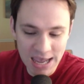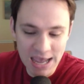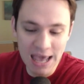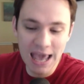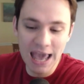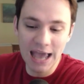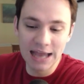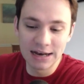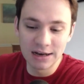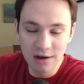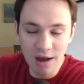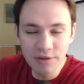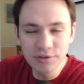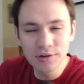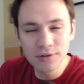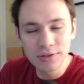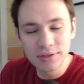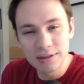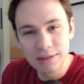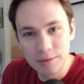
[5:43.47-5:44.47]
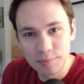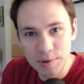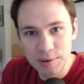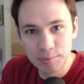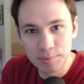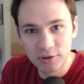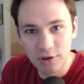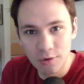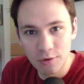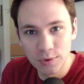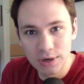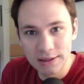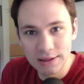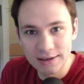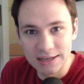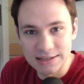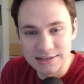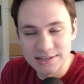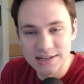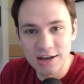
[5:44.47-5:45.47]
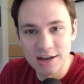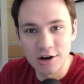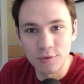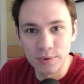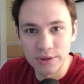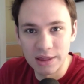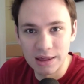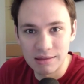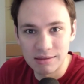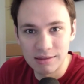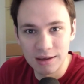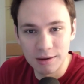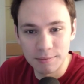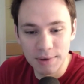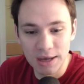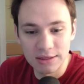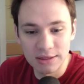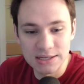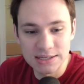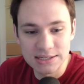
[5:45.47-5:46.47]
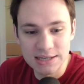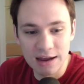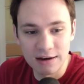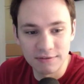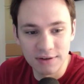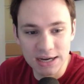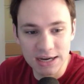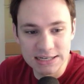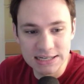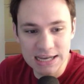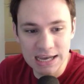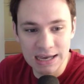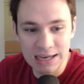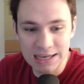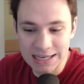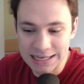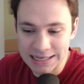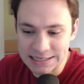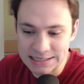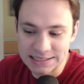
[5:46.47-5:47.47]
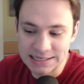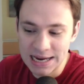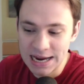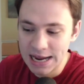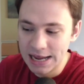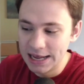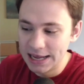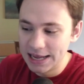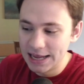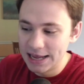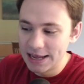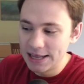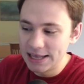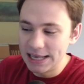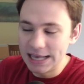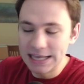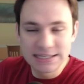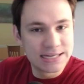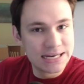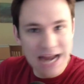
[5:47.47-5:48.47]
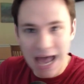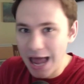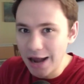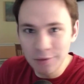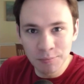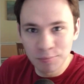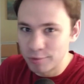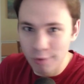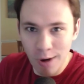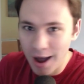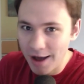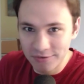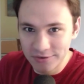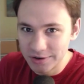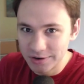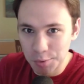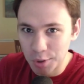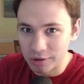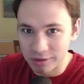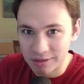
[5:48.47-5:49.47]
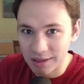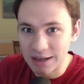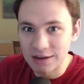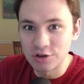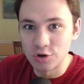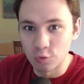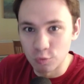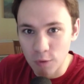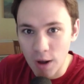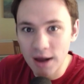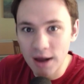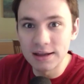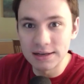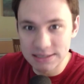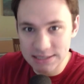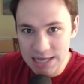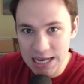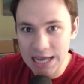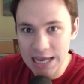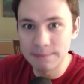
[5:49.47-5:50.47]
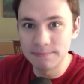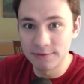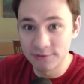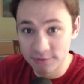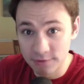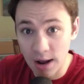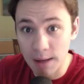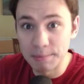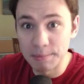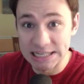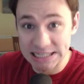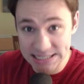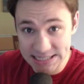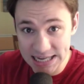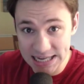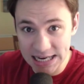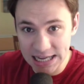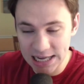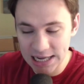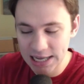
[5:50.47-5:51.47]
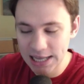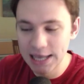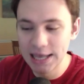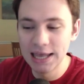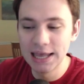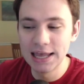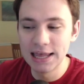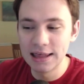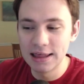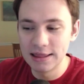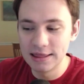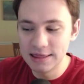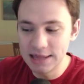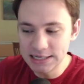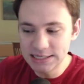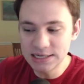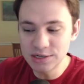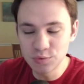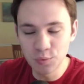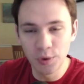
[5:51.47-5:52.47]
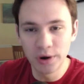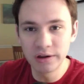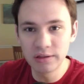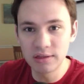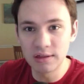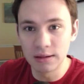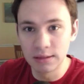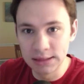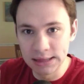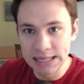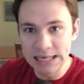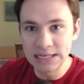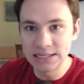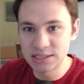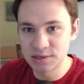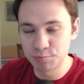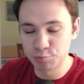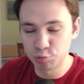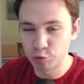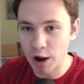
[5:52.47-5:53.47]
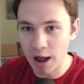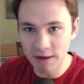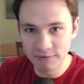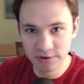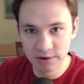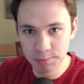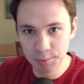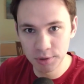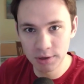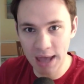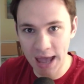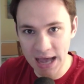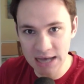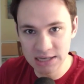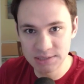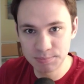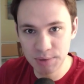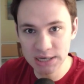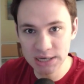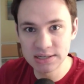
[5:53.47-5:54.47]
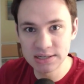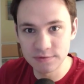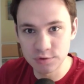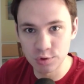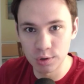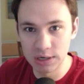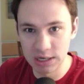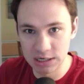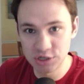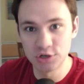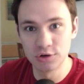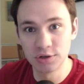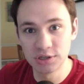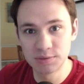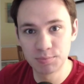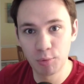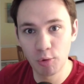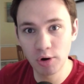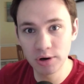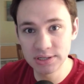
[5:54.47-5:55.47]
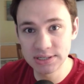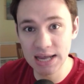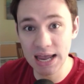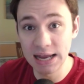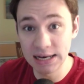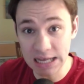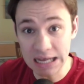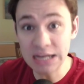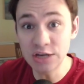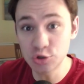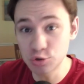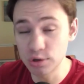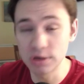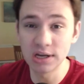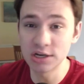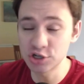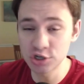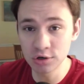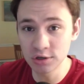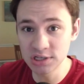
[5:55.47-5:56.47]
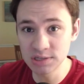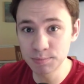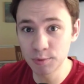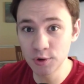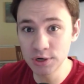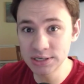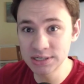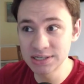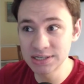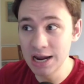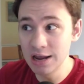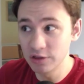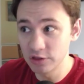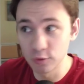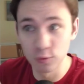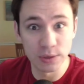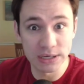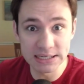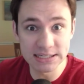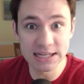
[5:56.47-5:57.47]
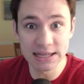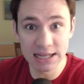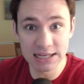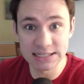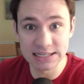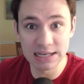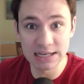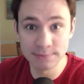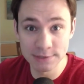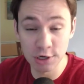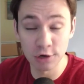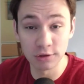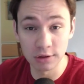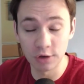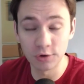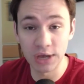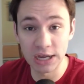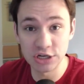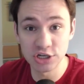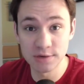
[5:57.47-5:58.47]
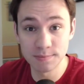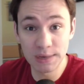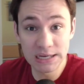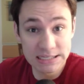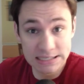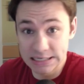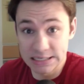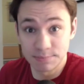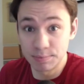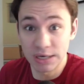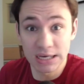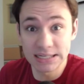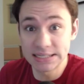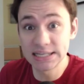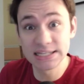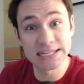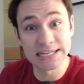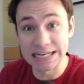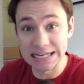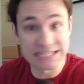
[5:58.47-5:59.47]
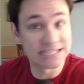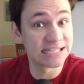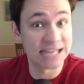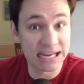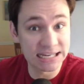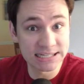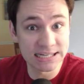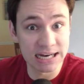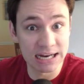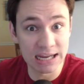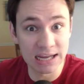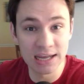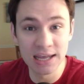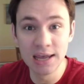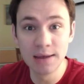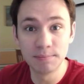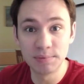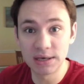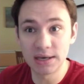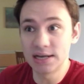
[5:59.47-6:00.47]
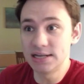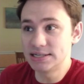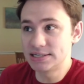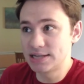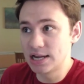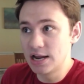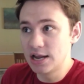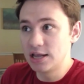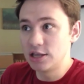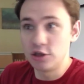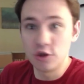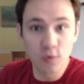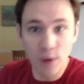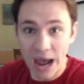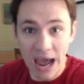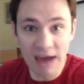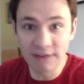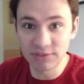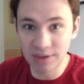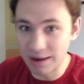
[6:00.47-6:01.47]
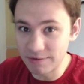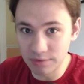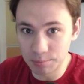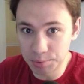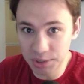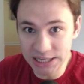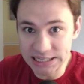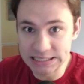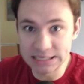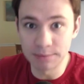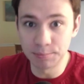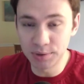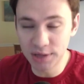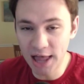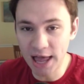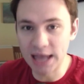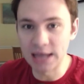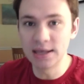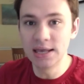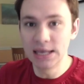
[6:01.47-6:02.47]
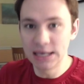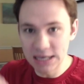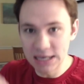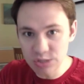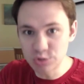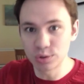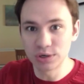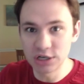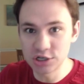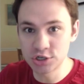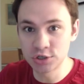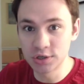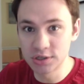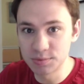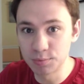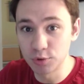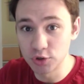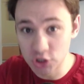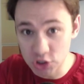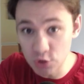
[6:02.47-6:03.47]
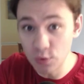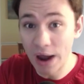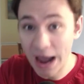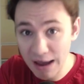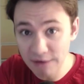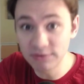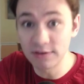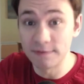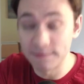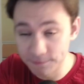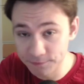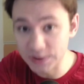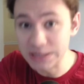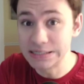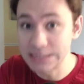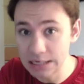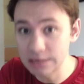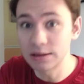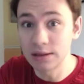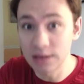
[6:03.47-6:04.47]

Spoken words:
And another thing that people don't really consider when they think about this kind of idea is it's not a profitable thing to run a team from a city. This is one of the least profitable aspects of traditional sports. And in traditional sports, the reason that teams are location-based is because it's a necessity, because you have to have a place to play. In traditional sports, you have to physically